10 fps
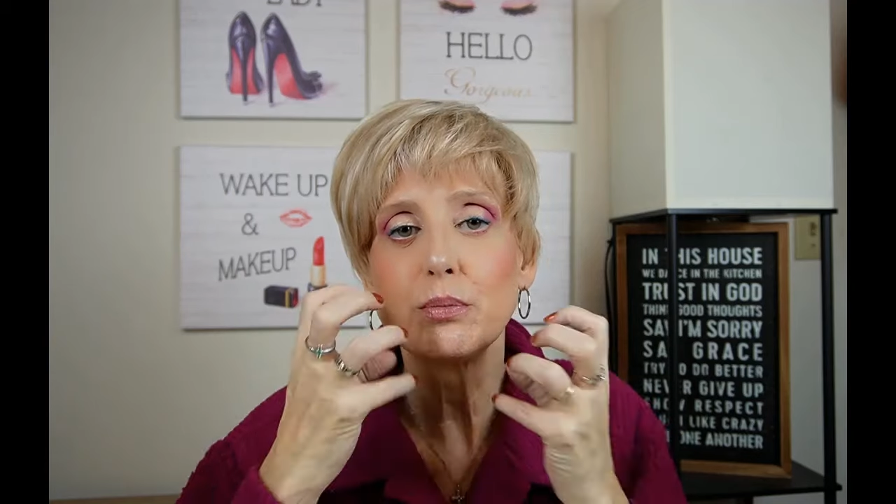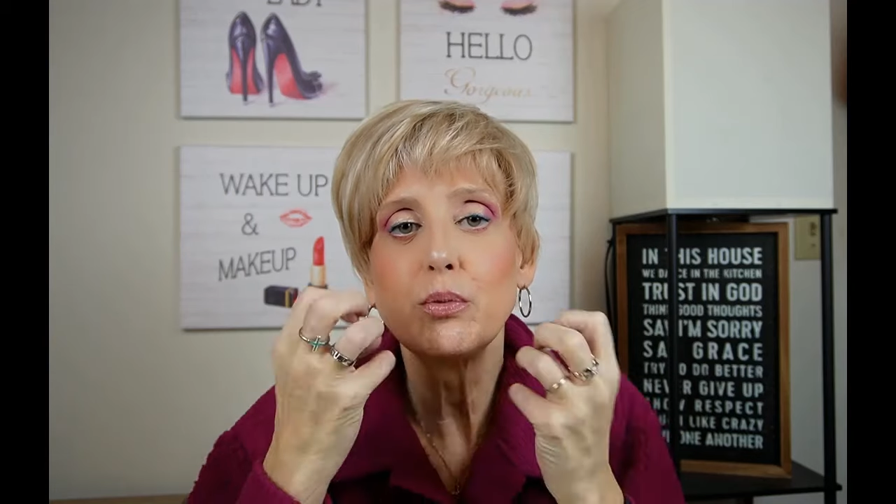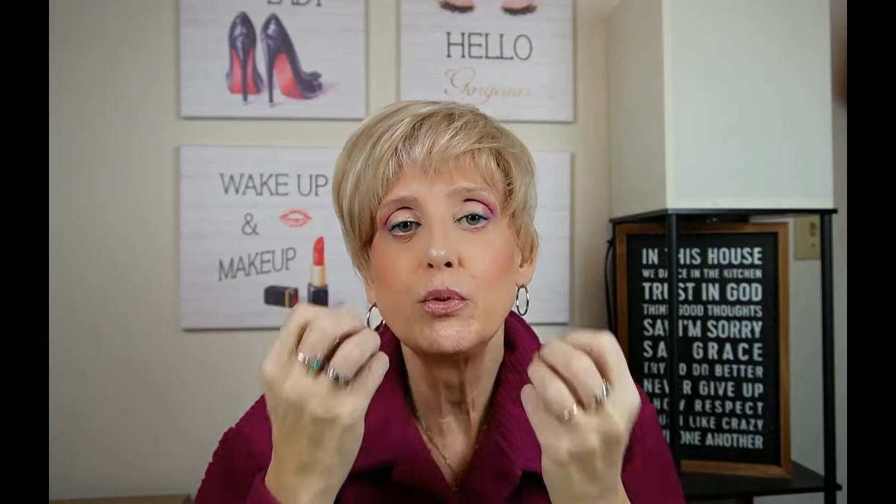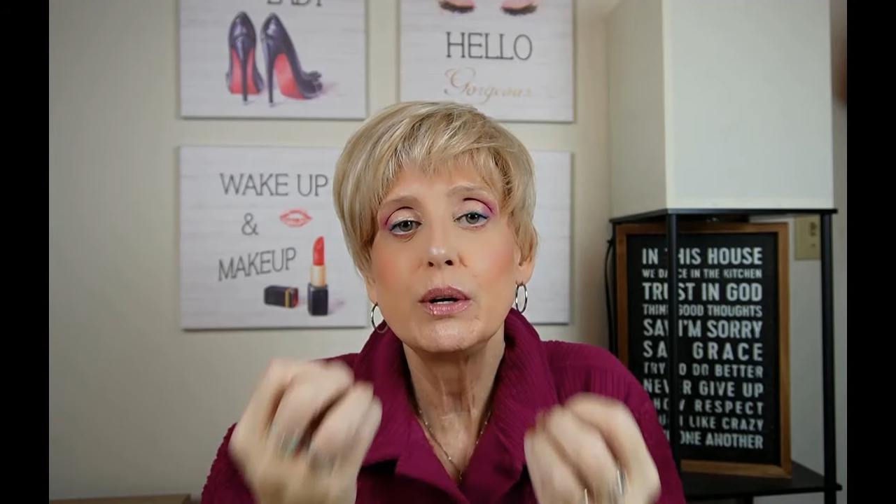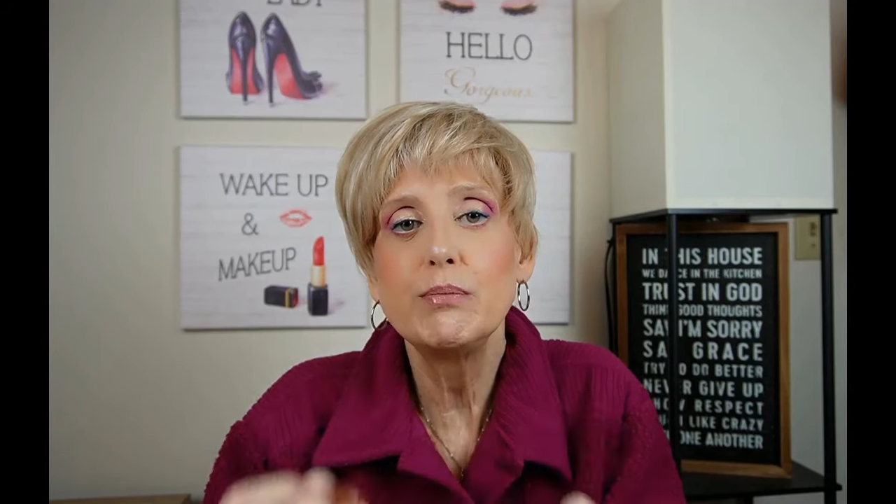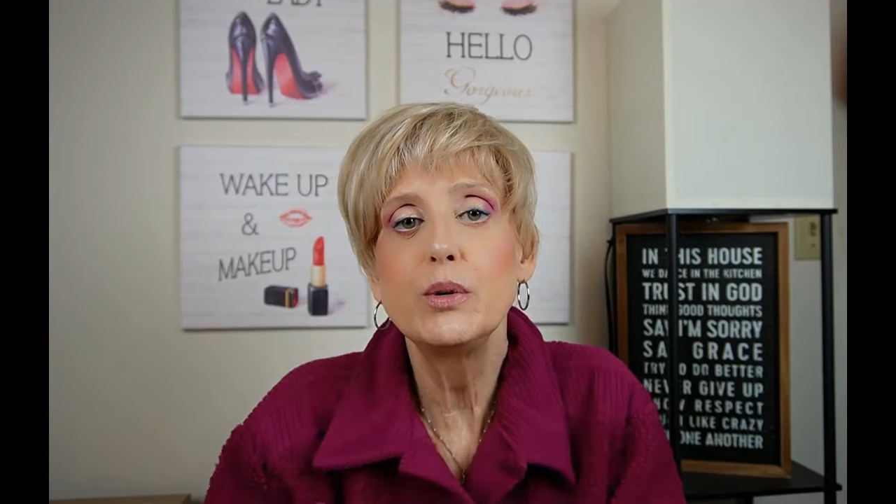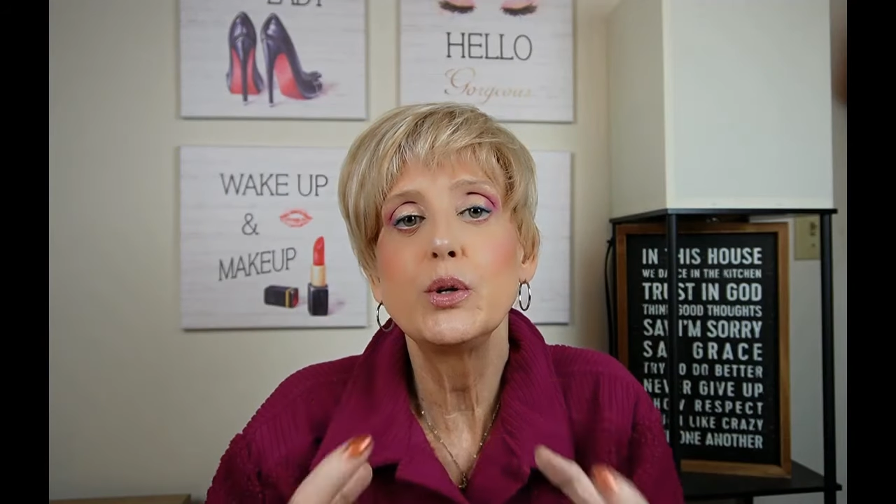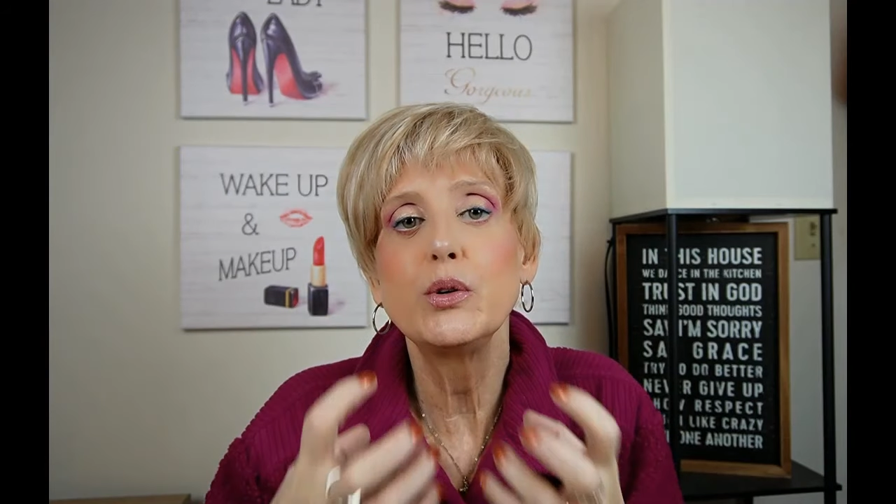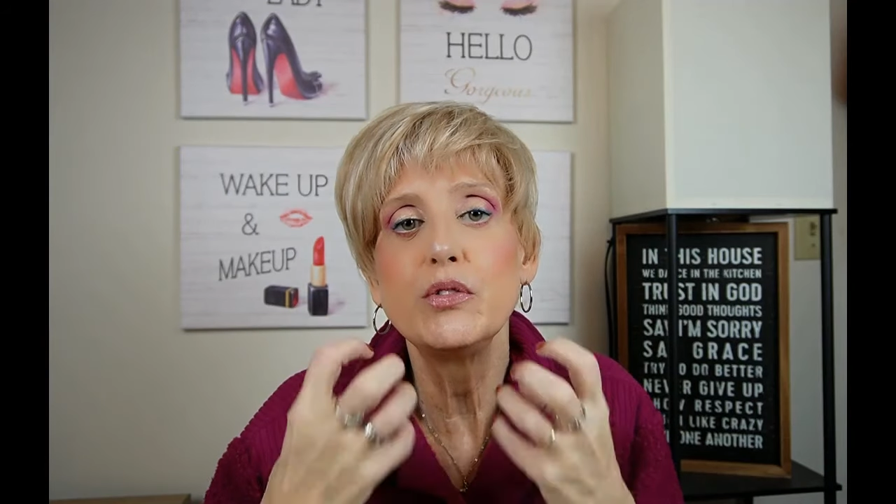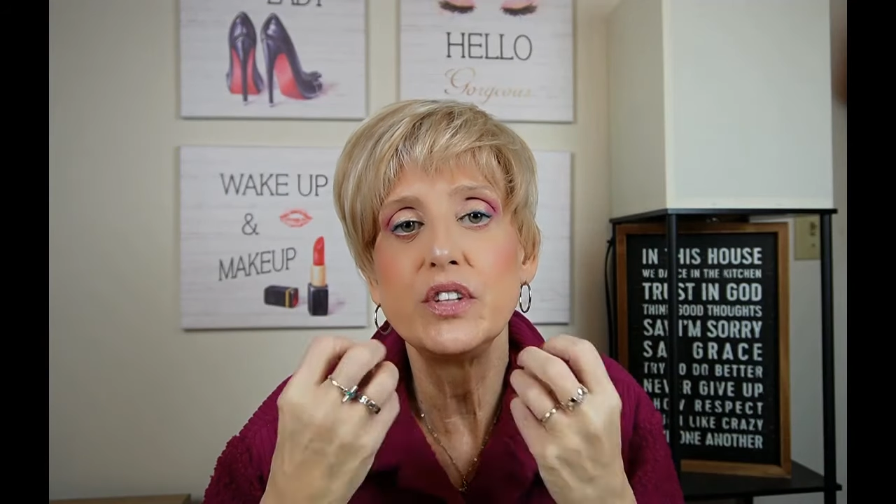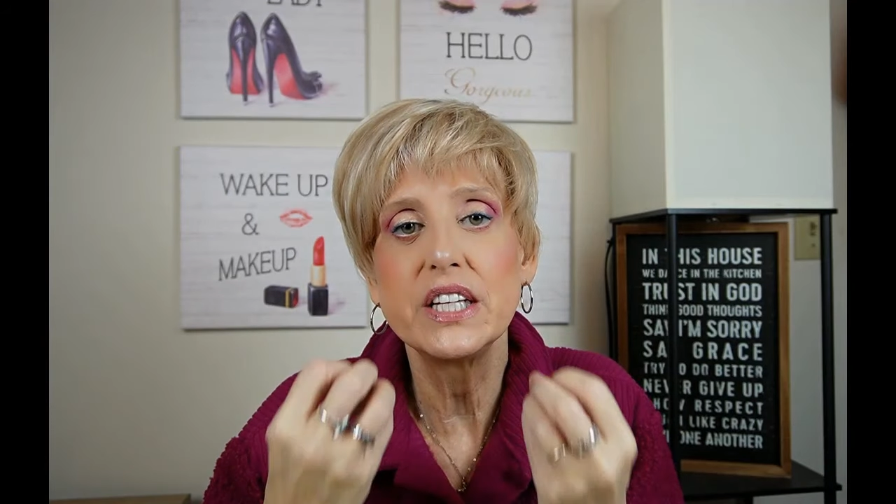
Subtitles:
remove the